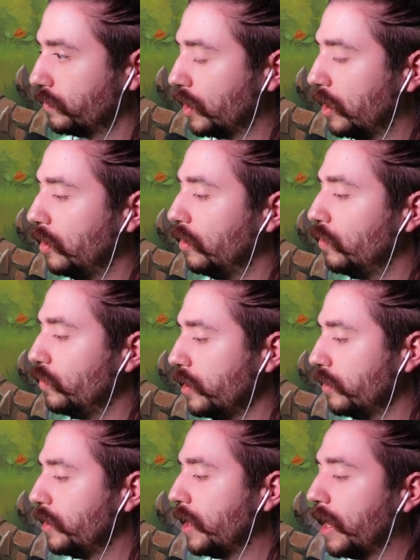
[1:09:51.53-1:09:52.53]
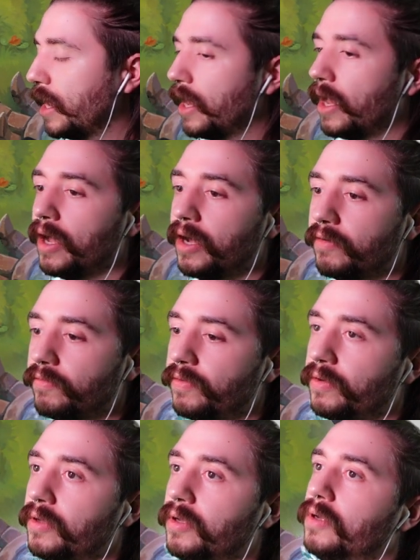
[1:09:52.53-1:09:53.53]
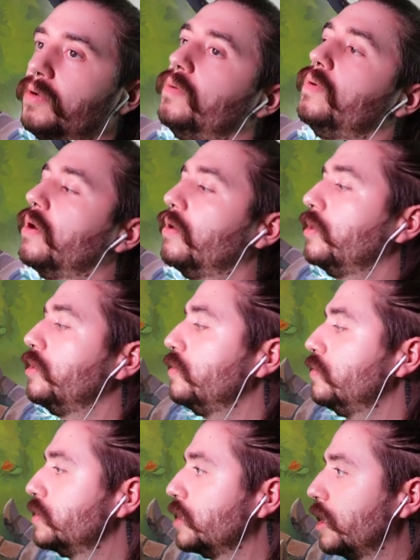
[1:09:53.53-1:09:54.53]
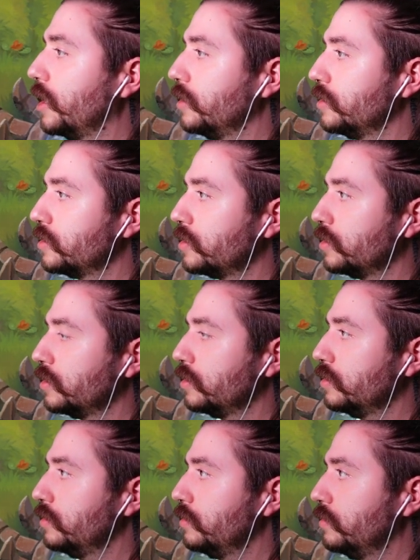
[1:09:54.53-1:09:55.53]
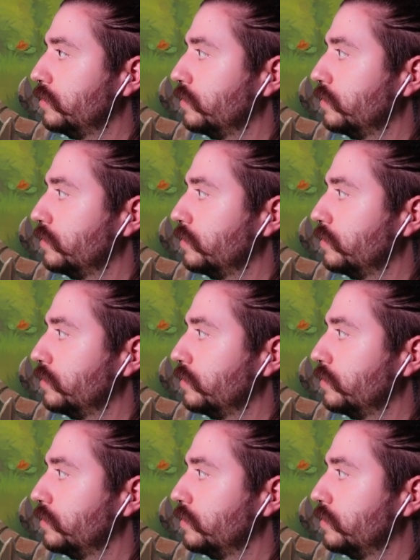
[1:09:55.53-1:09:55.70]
Oh, we already have. We already used the land this turn.